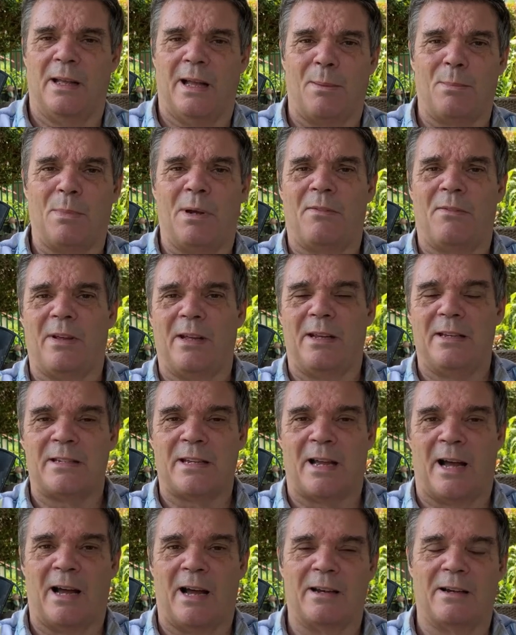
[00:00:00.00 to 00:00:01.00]
I'm living in
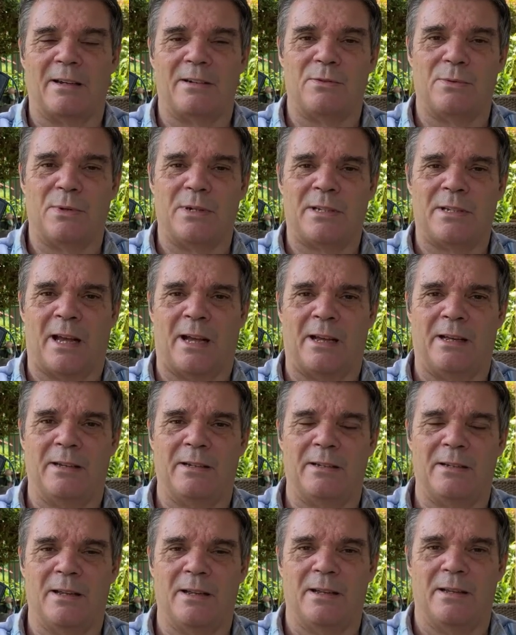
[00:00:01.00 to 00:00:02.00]
Thailand,
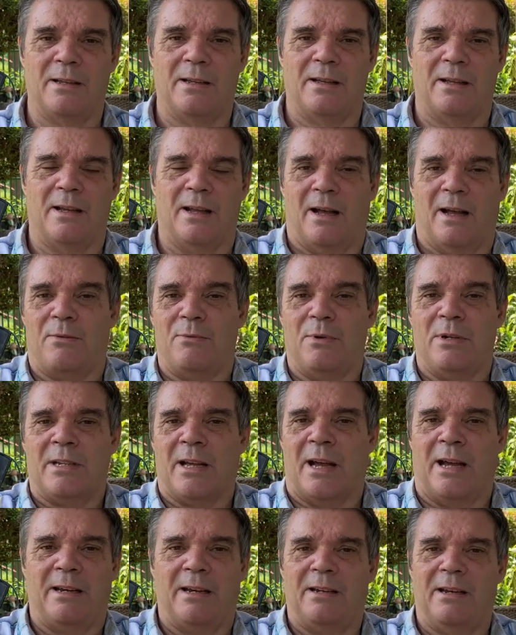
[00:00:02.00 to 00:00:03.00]
retired
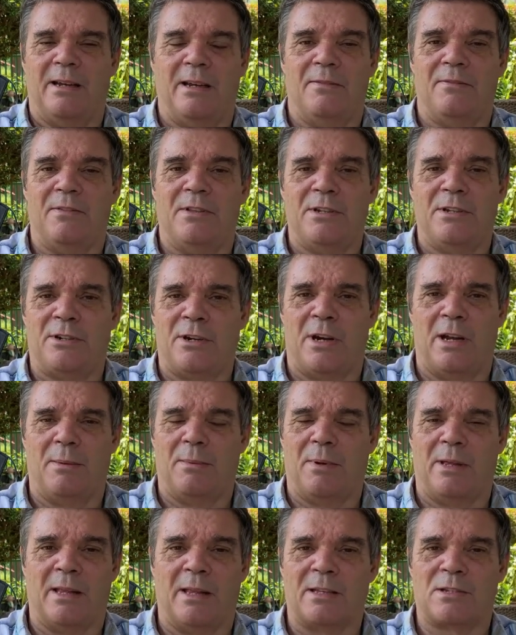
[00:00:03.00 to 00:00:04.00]
and living the
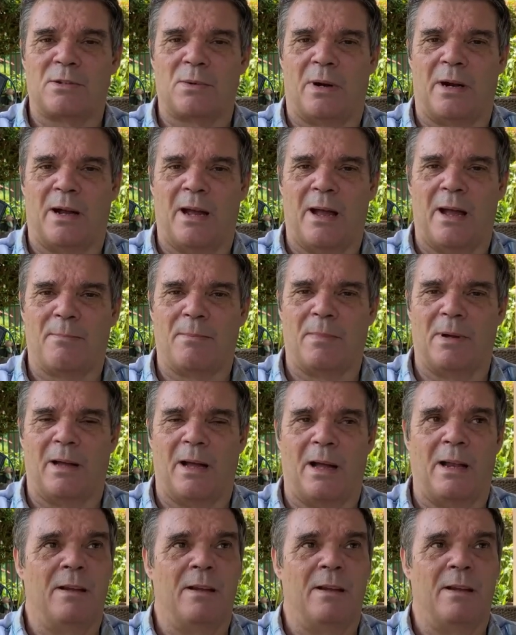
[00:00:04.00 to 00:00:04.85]
dream, and that's where I am.